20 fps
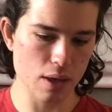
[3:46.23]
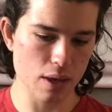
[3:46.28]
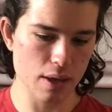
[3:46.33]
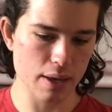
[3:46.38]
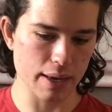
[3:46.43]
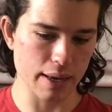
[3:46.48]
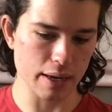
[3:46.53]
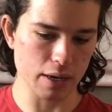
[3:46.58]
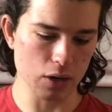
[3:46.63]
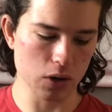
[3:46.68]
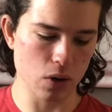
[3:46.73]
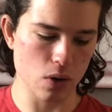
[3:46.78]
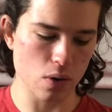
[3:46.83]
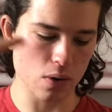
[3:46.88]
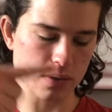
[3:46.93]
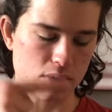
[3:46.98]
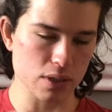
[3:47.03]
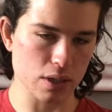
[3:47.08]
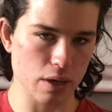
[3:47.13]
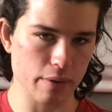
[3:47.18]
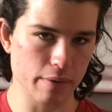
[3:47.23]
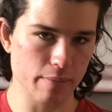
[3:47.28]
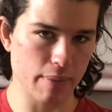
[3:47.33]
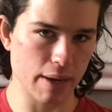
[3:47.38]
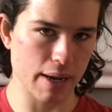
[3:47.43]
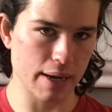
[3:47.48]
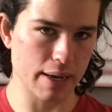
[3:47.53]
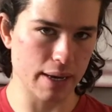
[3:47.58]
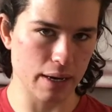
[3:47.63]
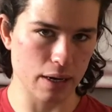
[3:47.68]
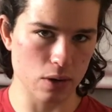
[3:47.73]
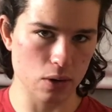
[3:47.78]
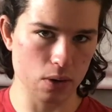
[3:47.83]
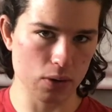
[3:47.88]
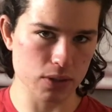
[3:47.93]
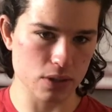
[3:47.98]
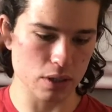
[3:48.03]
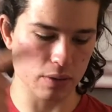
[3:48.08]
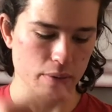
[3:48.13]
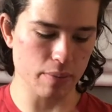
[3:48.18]
Getting lost and coming back, getting
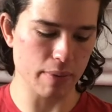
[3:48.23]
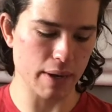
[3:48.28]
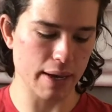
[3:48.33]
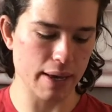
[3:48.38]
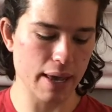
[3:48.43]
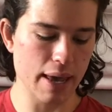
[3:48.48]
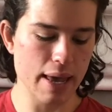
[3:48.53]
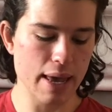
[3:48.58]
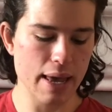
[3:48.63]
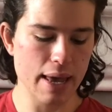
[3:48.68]
lost and coming back.